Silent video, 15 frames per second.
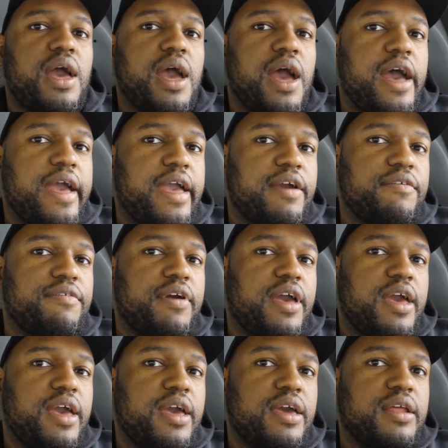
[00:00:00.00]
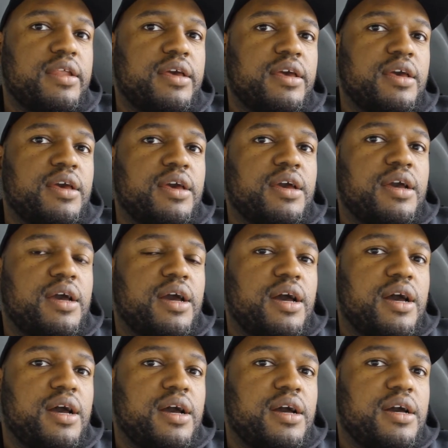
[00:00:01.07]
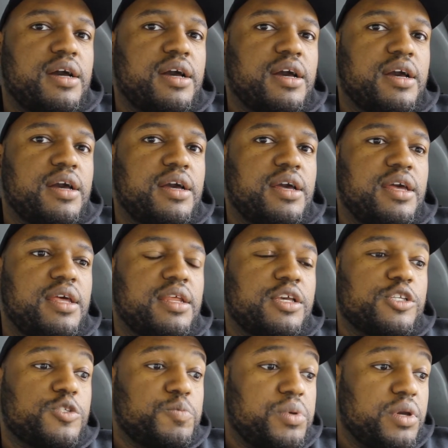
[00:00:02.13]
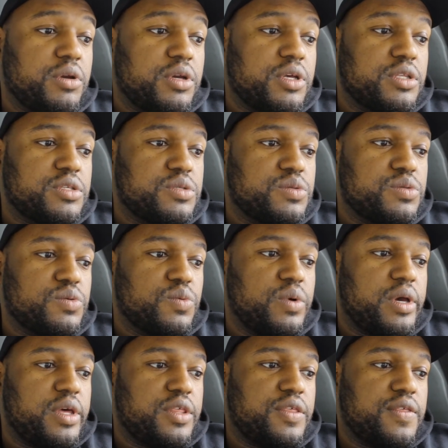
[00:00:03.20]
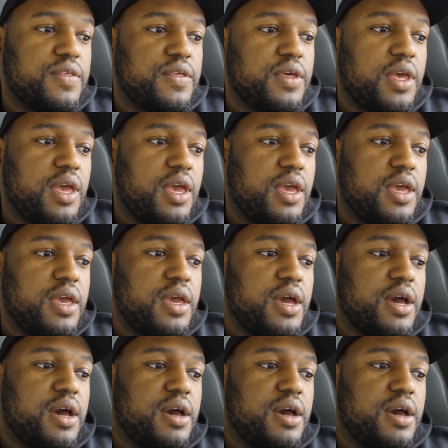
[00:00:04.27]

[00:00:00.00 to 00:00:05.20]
I have had an experience with a